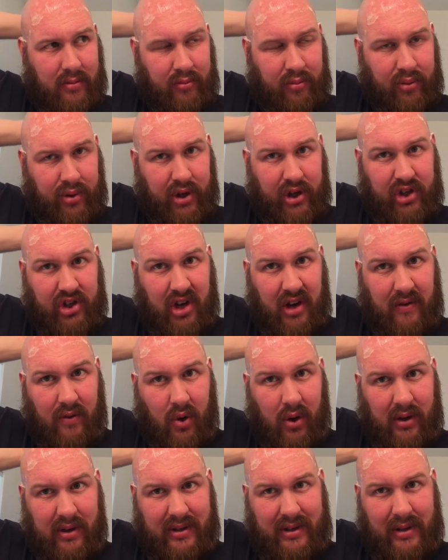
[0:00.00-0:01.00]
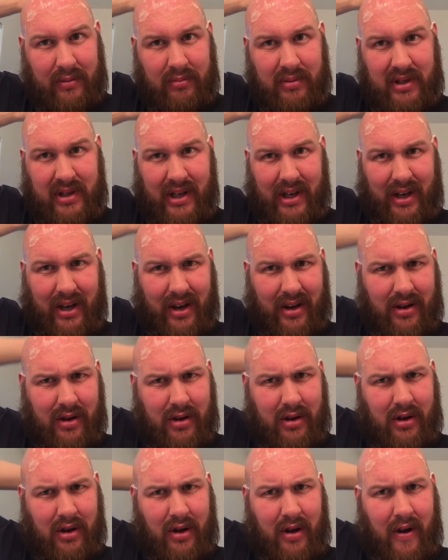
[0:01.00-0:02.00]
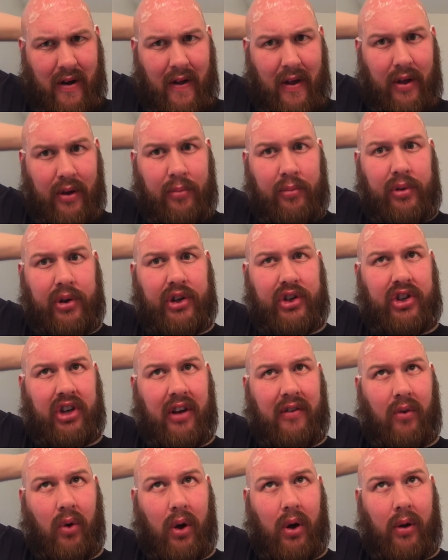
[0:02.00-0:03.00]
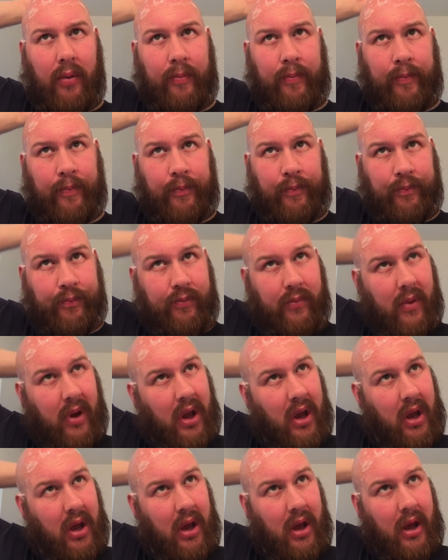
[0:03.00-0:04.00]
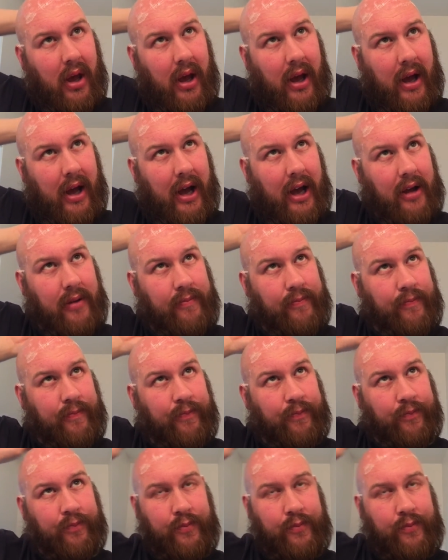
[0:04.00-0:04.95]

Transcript: pre-shave oil. Simpson pre-shave oil. Um,